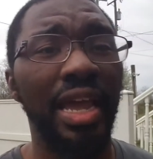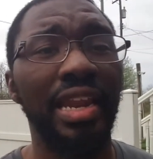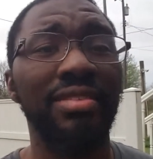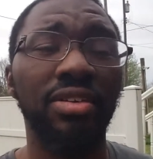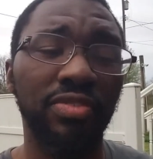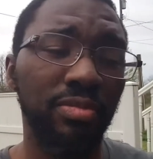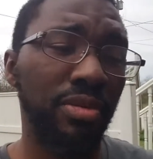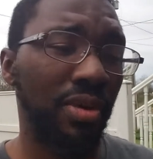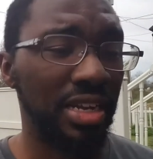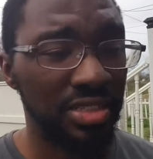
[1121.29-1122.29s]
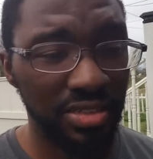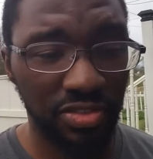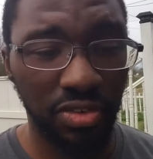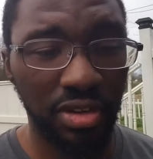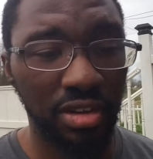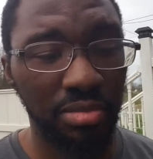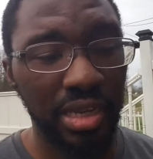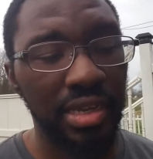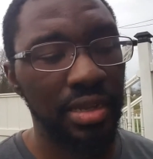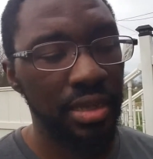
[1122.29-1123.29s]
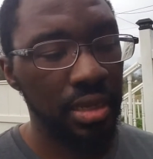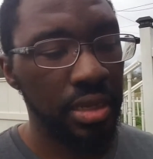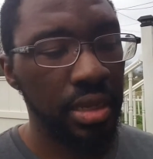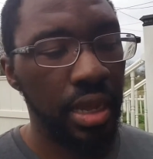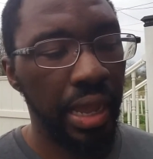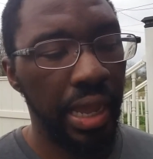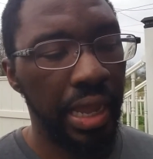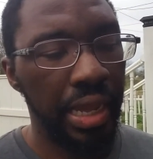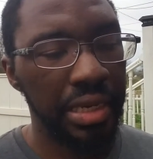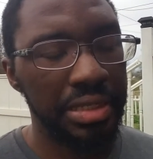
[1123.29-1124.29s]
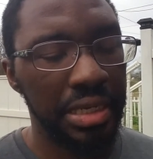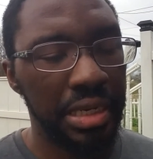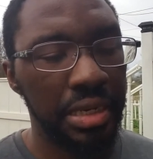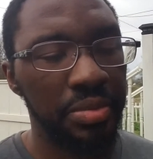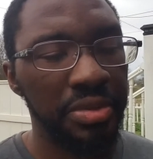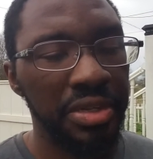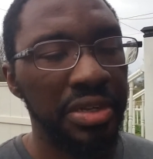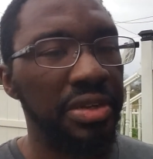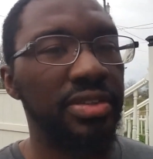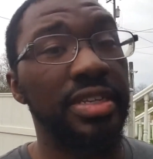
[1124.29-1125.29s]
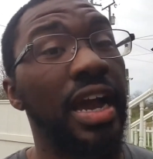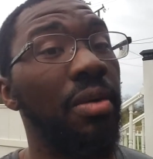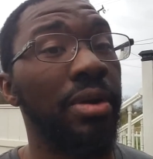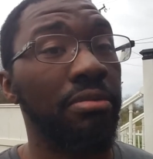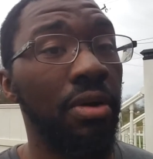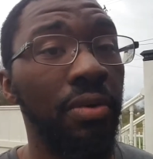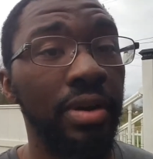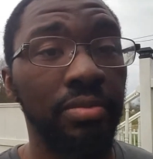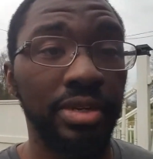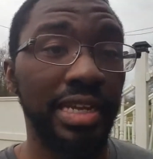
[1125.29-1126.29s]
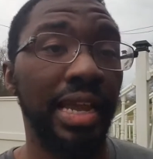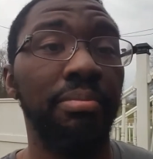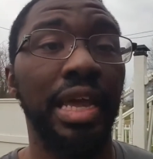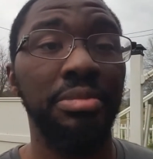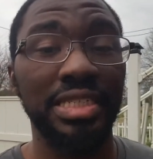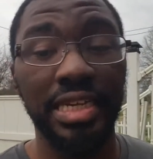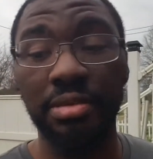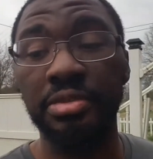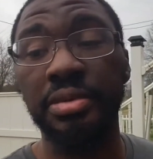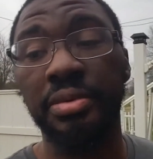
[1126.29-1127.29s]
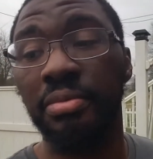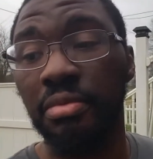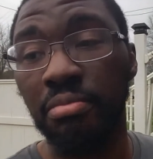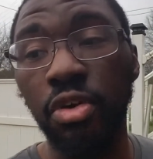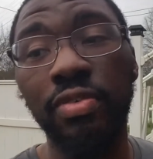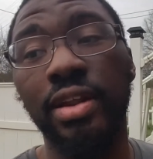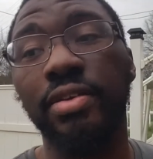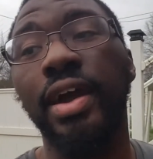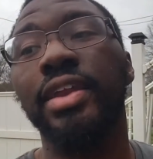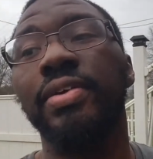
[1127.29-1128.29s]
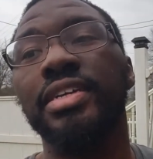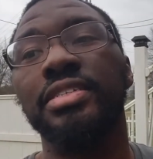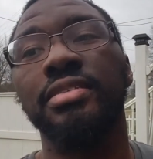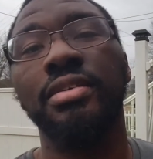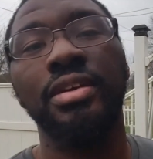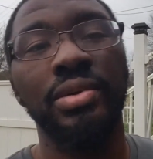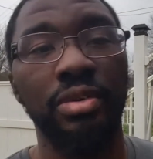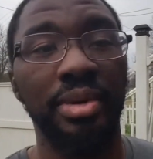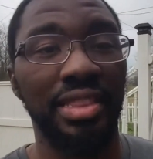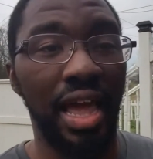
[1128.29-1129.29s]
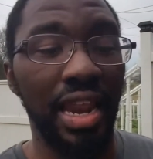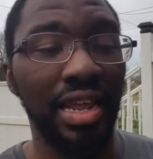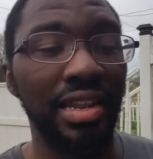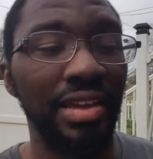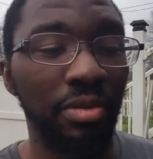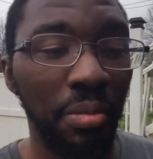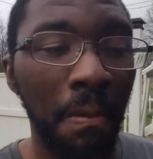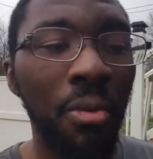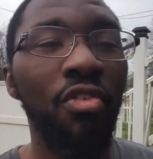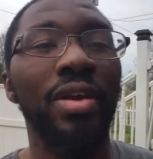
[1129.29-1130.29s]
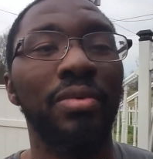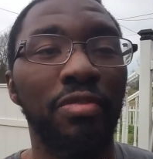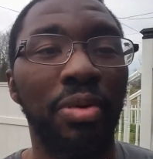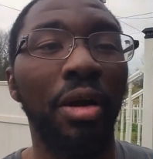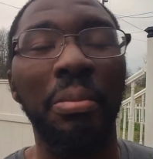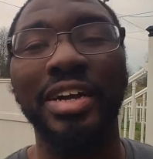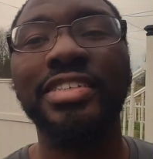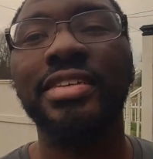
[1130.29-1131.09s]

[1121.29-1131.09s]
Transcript: I know if you've been watching this for a little bit, and you can see how we're growing. We're taking baby steps. We're moving in the right direction. We're methodically. We're moving with purpose.